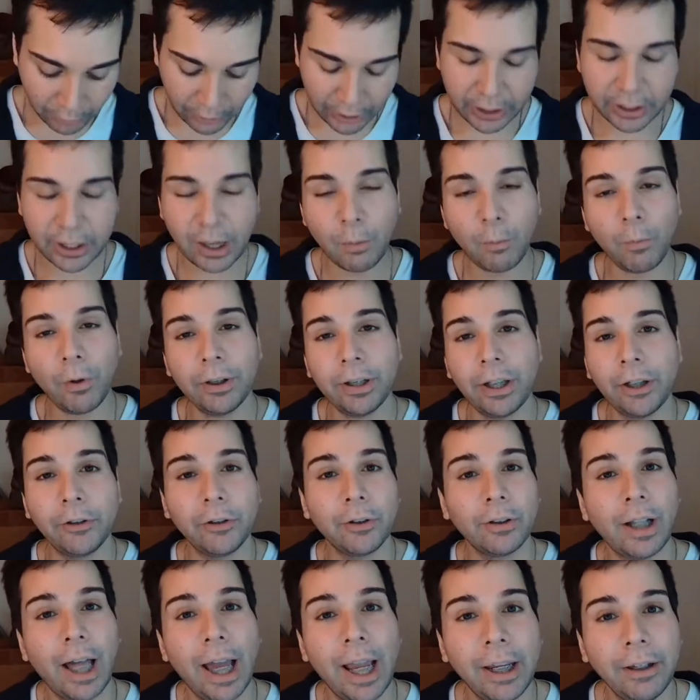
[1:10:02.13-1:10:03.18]
is someone in your
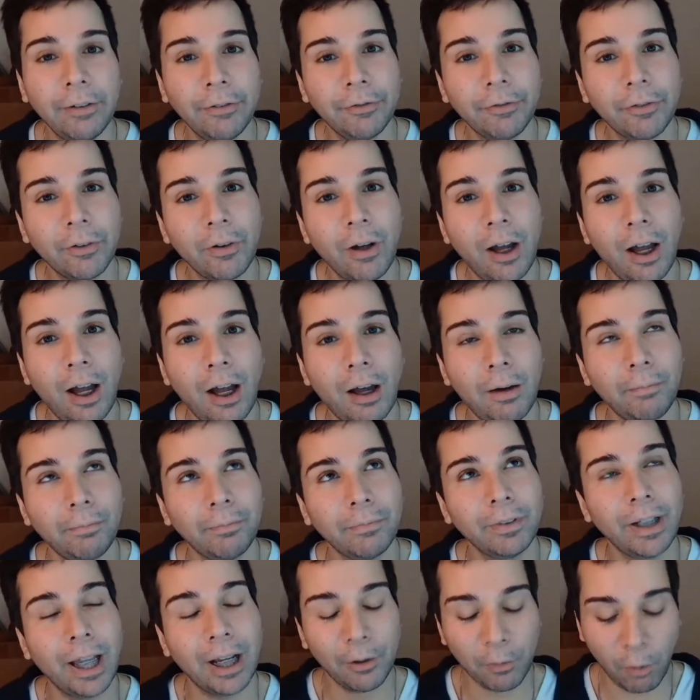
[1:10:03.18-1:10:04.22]
life
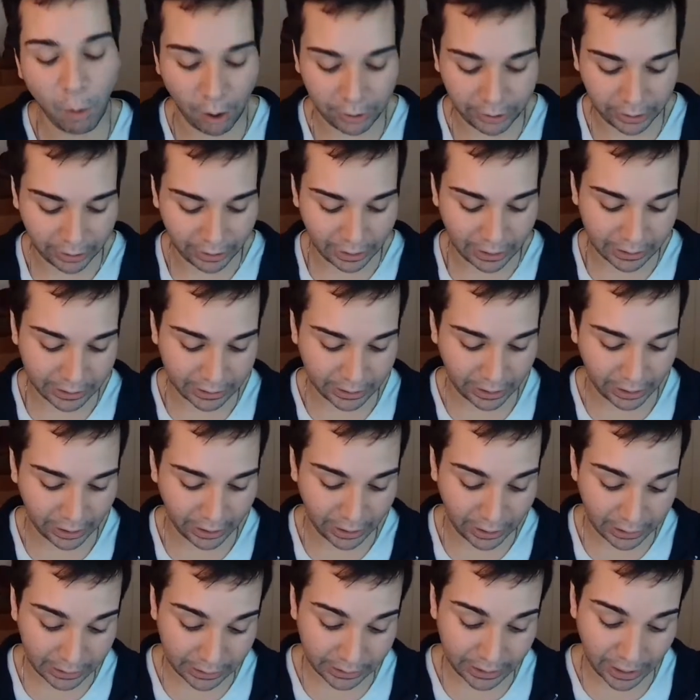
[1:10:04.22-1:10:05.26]
that Kuan Yin
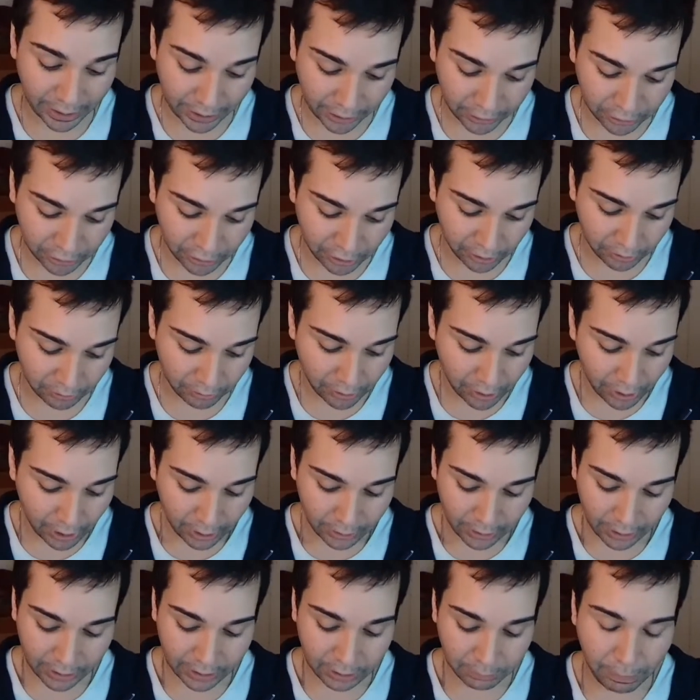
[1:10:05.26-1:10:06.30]
is stating to you
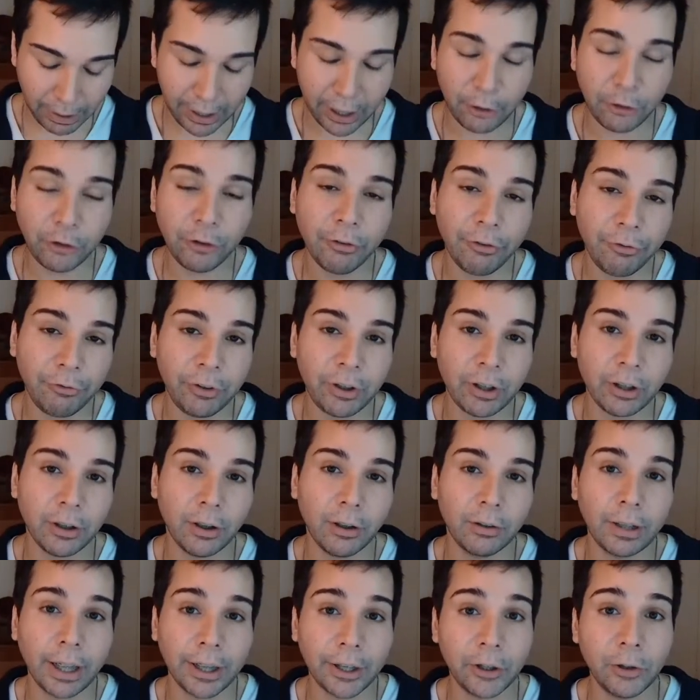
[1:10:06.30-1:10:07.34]
that is making you feel
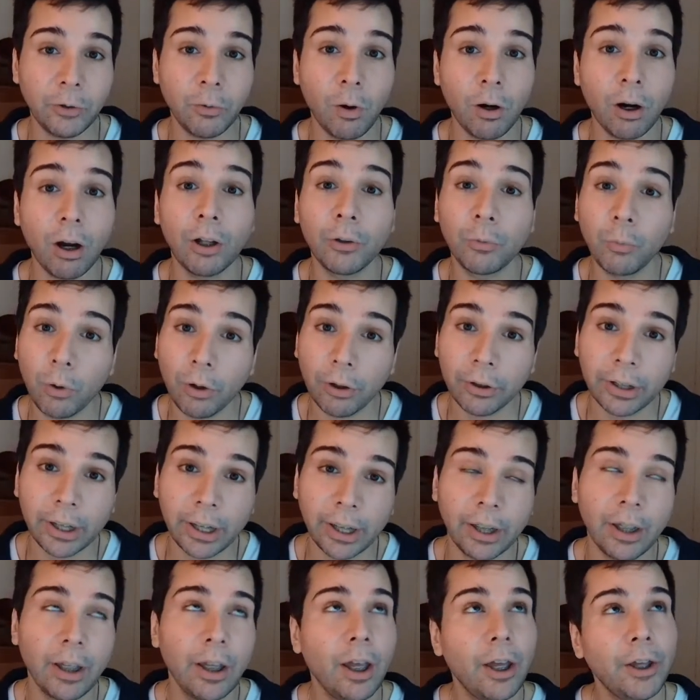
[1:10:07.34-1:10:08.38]
like you are
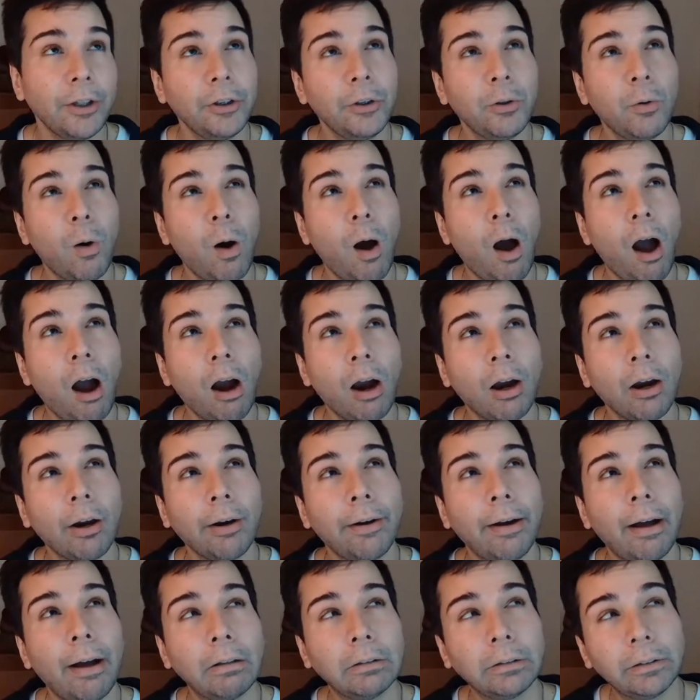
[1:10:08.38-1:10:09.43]
unworthy, you are
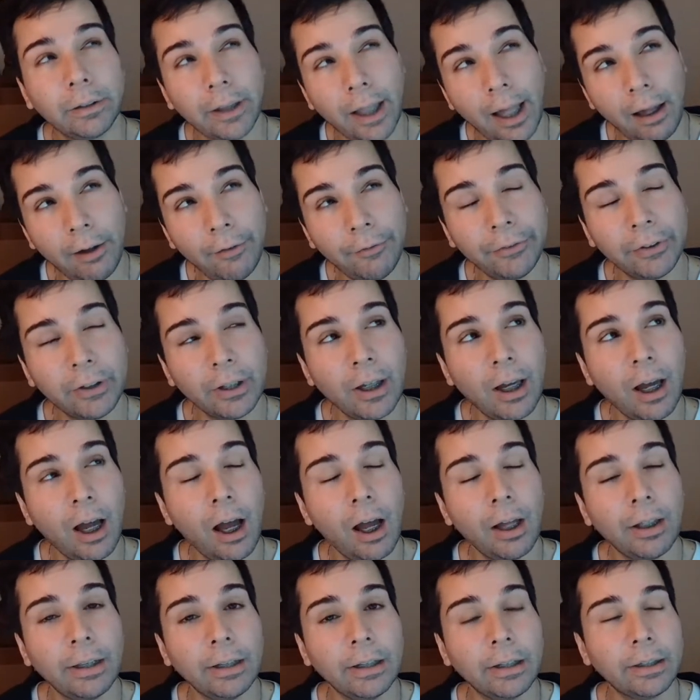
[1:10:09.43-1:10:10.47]
unloved,
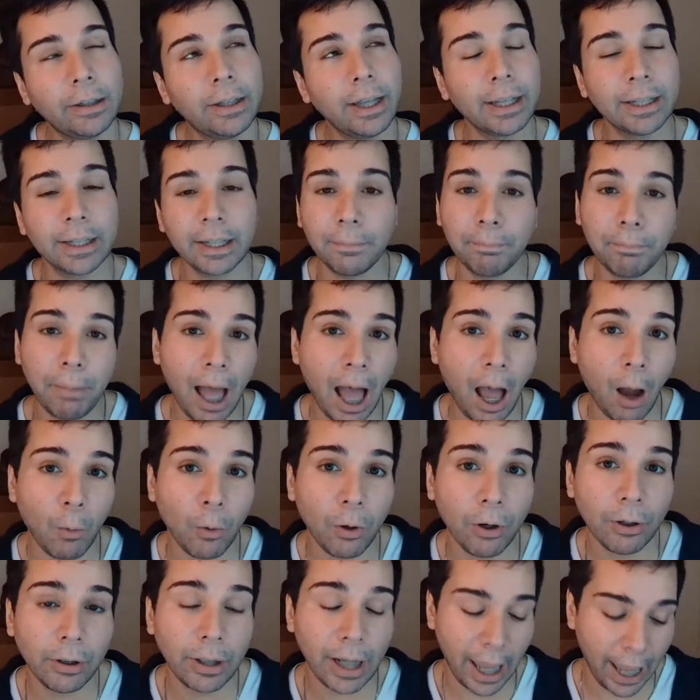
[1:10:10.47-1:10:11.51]

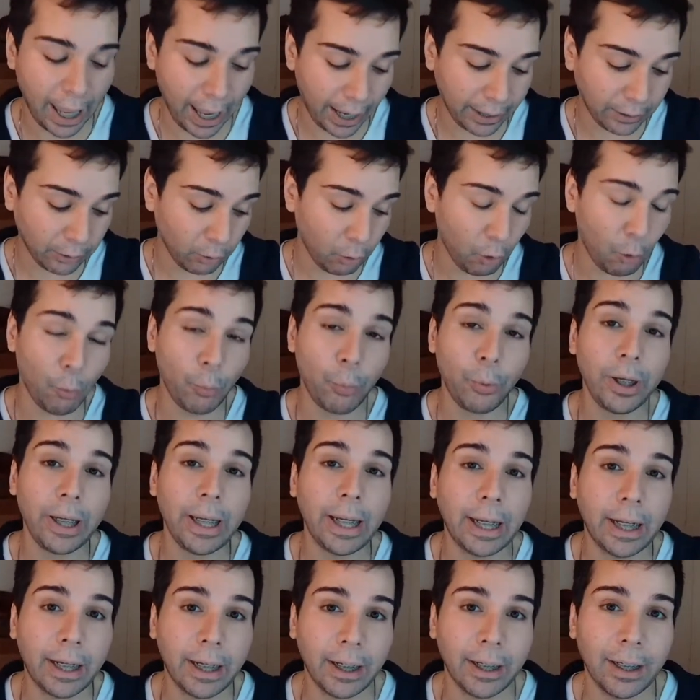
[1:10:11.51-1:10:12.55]
disempowered, and
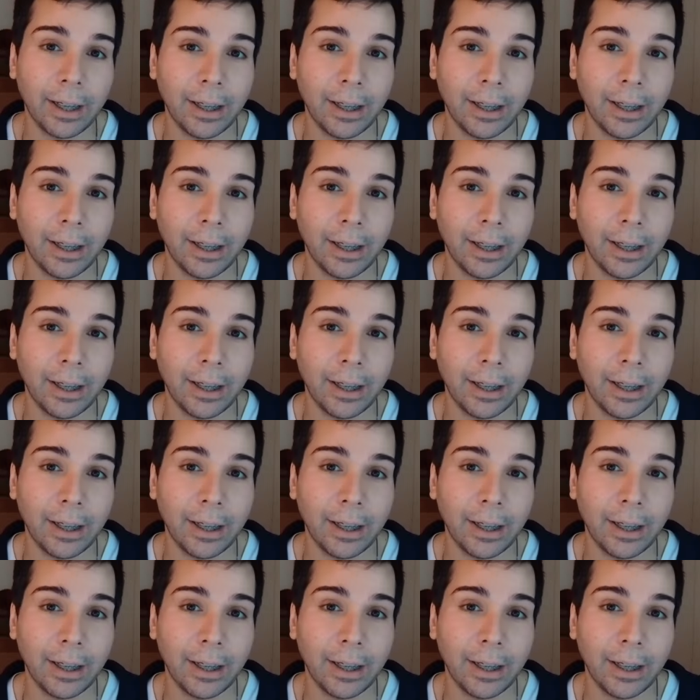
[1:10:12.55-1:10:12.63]
weak.